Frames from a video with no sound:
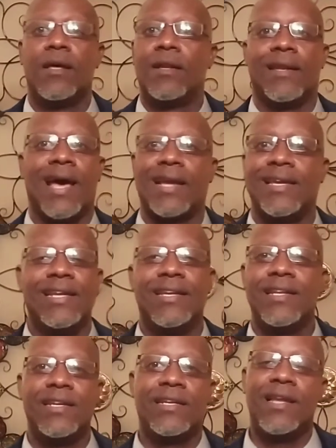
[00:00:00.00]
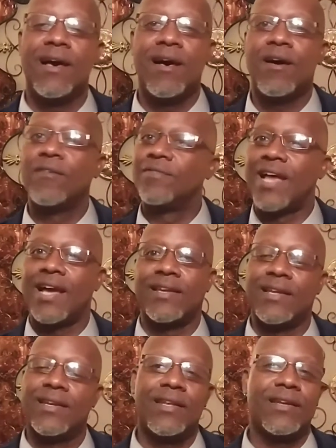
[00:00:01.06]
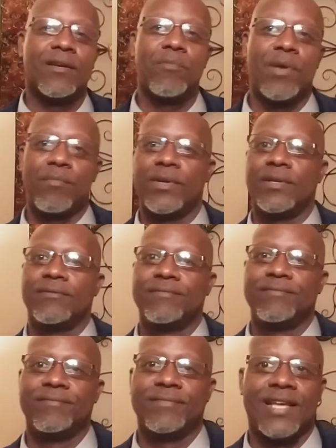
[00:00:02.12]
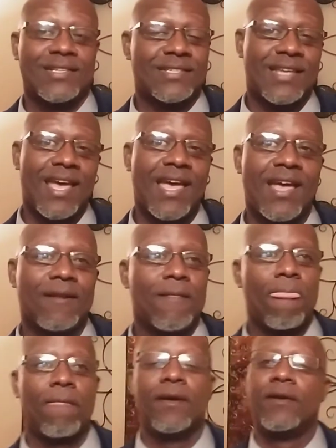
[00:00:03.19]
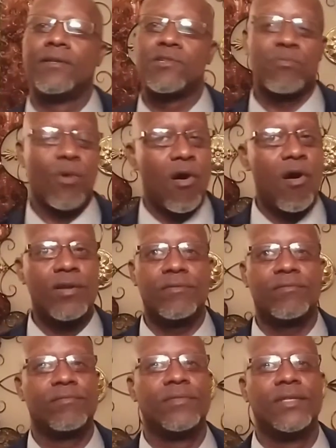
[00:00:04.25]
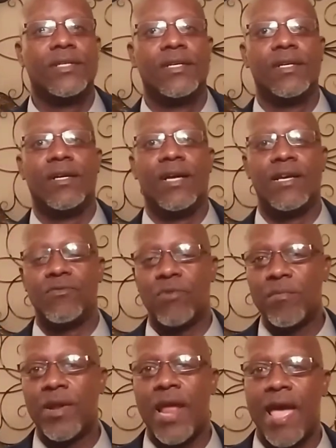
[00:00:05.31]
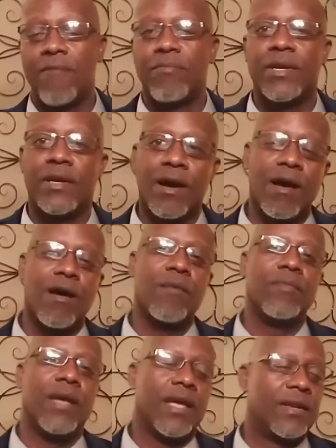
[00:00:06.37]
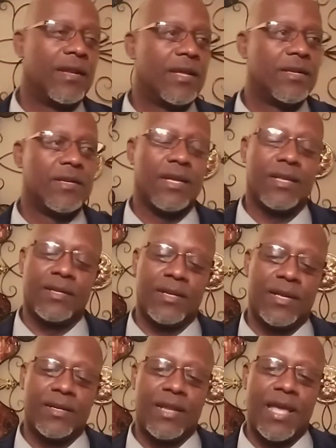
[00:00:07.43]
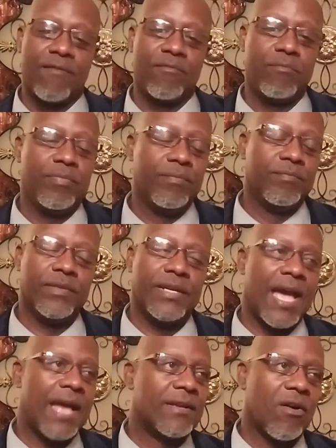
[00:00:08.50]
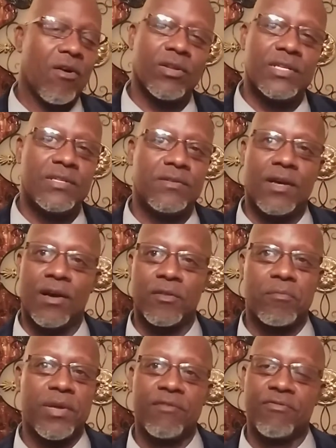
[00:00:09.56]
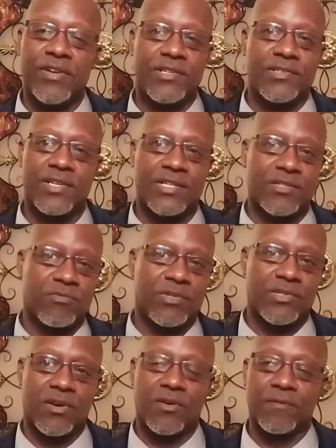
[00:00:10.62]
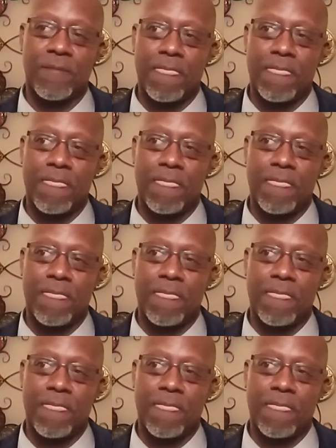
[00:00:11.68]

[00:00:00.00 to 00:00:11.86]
Not getting any love, not getting any commitment. That's sad. Smart as women have become and have gotten all these other benefits as a result.